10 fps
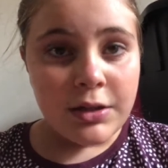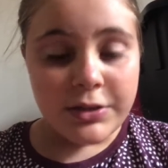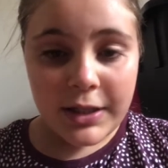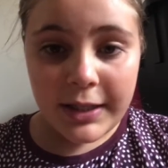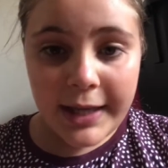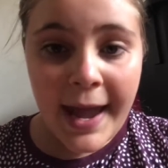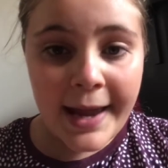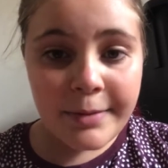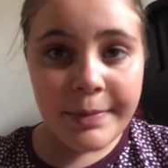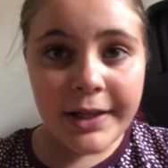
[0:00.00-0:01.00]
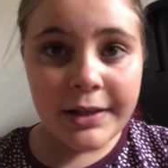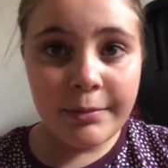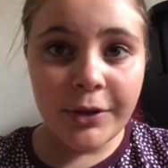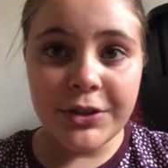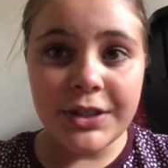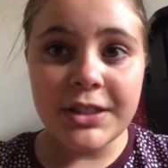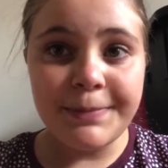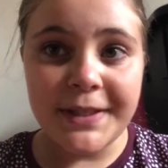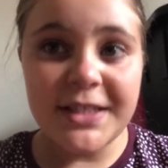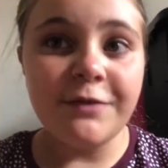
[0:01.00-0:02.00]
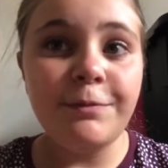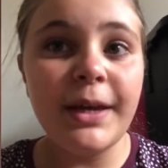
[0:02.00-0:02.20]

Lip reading: It can be the most expensive